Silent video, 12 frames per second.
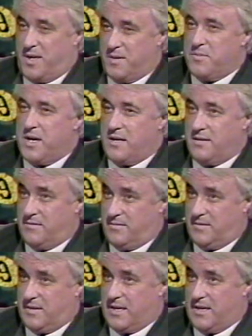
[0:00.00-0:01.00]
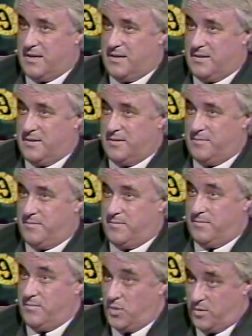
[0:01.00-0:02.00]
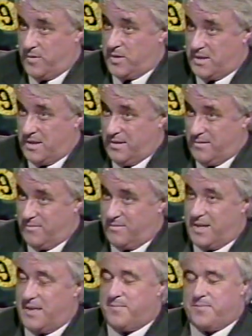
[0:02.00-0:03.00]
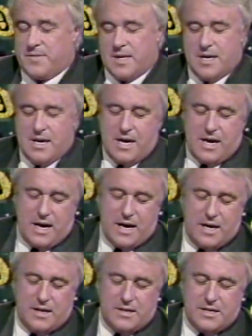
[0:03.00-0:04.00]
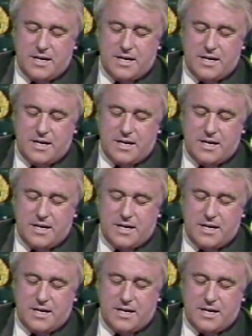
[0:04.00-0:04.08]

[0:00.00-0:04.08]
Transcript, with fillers: Brigham Young uh, University. Yes. Right? And